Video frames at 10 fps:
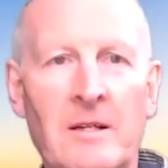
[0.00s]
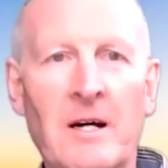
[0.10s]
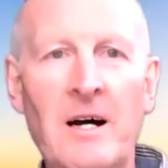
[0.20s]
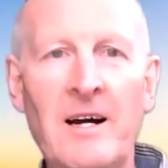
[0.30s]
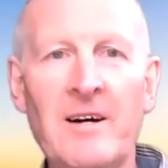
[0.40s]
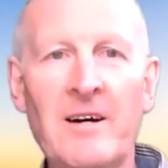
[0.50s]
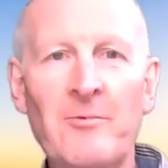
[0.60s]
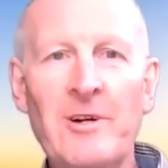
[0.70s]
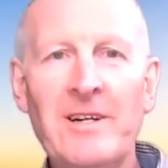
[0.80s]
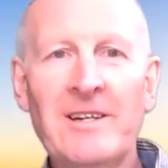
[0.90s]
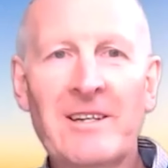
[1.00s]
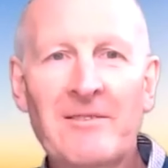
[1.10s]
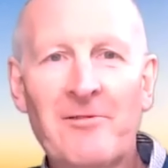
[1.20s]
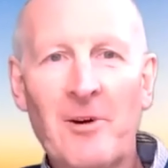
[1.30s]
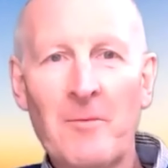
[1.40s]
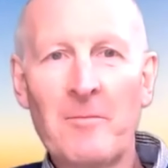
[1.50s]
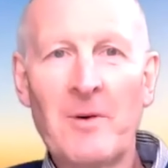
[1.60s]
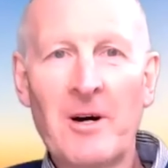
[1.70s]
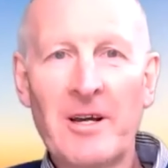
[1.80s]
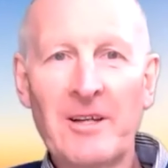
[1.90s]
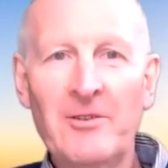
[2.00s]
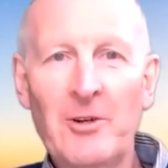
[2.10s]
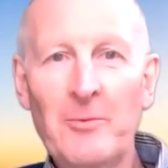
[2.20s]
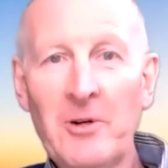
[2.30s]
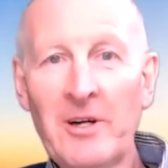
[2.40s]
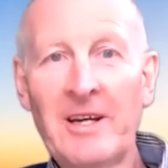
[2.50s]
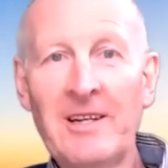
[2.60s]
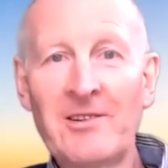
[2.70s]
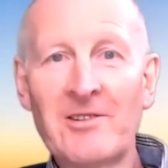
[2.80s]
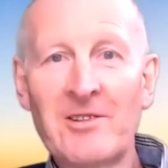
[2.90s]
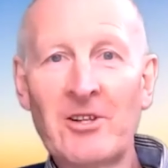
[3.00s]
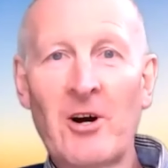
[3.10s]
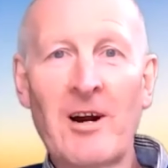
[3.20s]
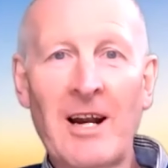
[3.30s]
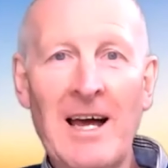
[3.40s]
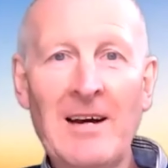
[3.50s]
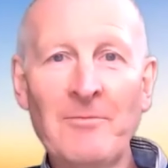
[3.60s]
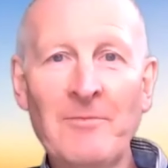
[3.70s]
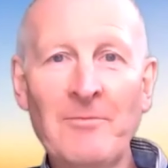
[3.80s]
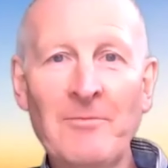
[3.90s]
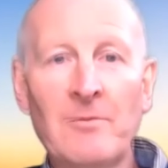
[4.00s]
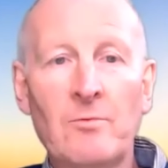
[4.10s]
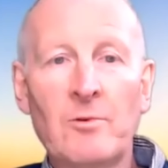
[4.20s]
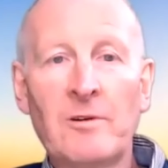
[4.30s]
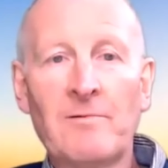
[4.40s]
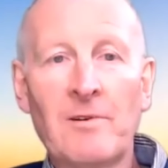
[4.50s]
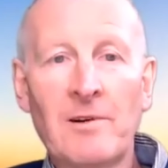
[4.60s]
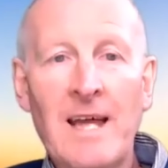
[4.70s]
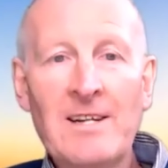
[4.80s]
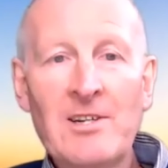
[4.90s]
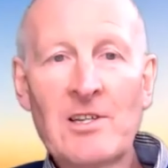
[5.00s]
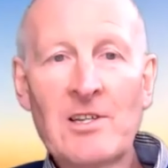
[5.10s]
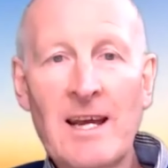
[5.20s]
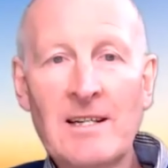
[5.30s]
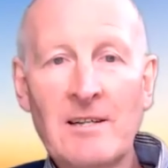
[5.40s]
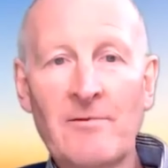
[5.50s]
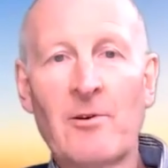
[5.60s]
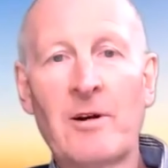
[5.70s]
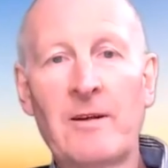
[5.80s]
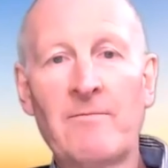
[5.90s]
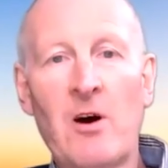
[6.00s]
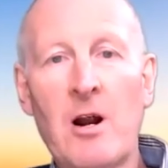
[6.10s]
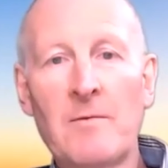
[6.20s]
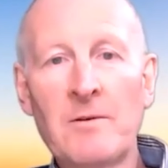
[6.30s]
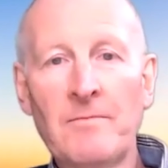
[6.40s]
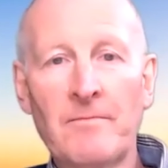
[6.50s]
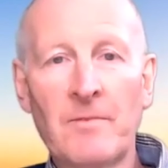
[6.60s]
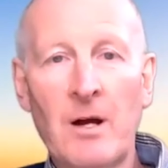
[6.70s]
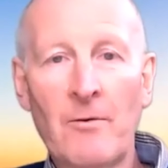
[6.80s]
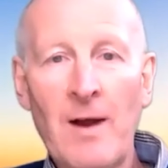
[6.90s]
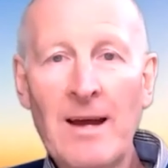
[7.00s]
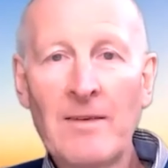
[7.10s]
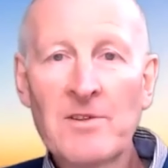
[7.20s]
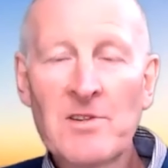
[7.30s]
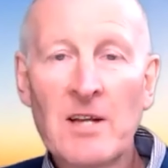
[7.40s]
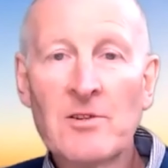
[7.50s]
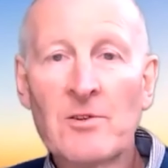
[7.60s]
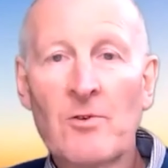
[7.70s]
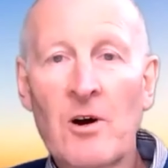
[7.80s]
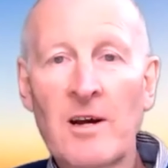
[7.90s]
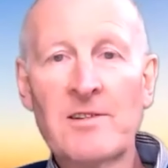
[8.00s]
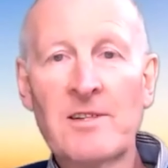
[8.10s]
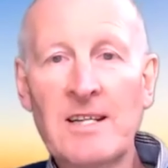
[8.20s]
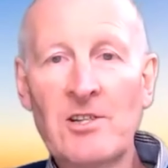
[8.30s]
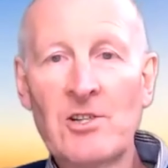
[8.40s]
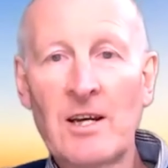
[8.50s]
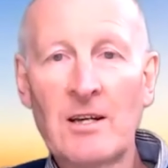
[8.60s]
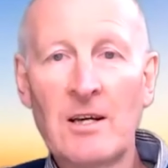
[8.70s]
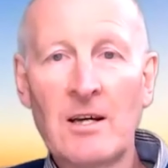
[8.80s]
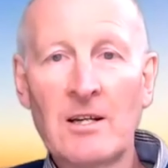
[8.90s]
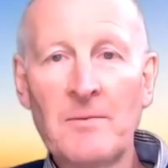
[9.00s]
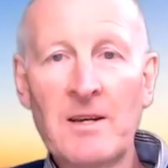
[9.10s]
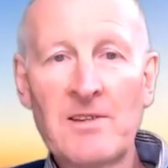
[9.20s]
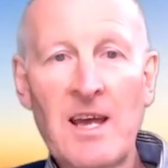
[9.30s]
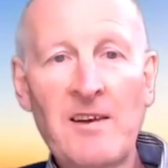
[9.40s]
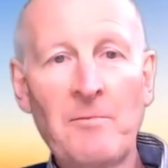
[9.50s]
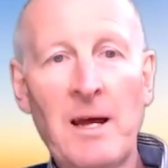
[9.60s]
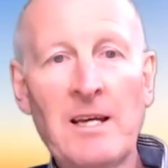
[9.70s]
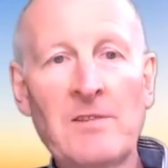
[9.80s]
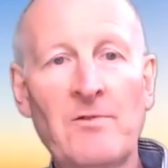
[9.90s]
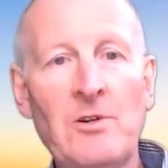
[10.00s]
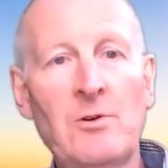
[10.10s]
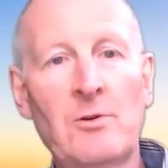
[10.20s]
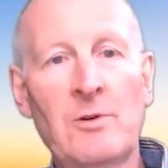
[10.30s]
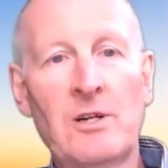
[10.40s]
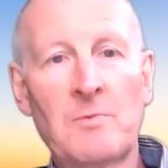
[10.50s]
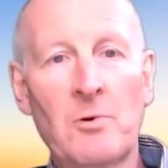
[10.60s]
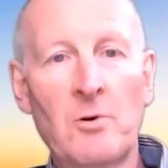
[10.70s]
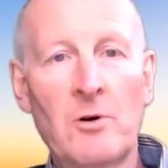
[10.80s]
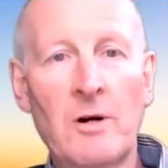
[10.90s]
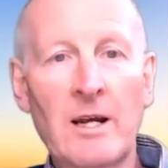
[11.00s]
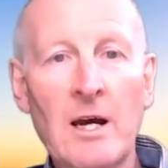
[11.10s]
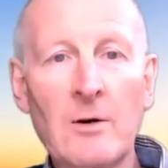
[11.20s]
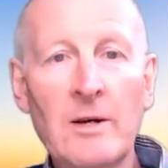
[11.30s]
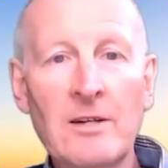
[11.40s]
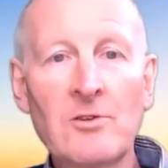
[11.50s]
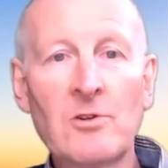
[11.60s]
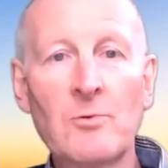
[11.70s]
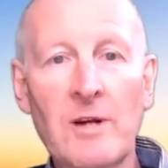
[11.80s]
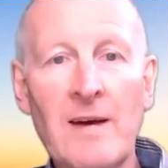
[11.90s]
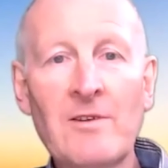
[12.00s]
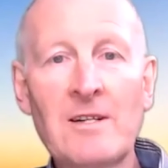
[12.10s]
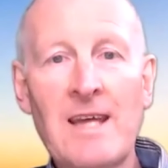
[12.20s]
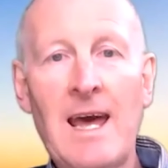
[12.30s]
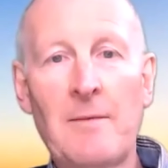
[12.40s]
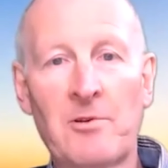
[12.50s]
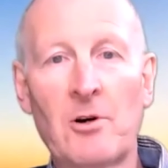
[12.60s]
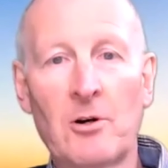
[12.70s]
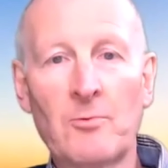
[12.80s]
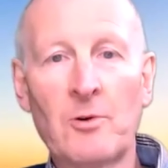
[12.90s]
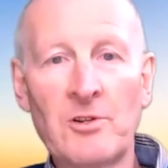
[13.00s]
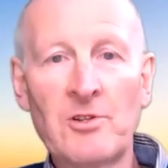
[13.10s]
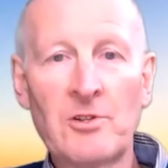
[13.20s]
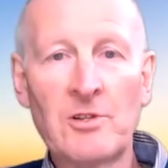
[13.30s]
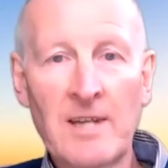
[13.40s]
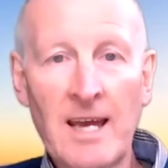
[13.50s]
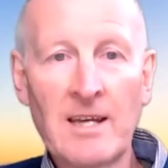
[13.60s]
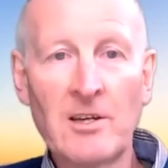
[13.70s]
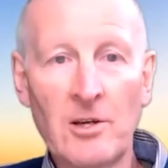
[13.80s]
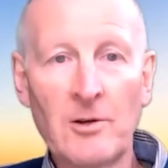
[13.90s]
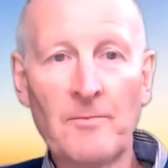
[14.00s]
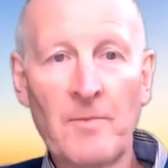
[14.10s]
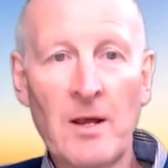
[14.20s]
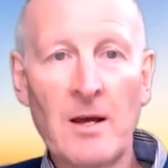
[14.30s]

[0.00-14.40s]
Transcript: Hi, I'm reading from my new book, Into the Dark Cloud. We've legislated for an environment around the Sons Arise teaching to be a safe place for you to explore and go into whatever depth God wants to take you.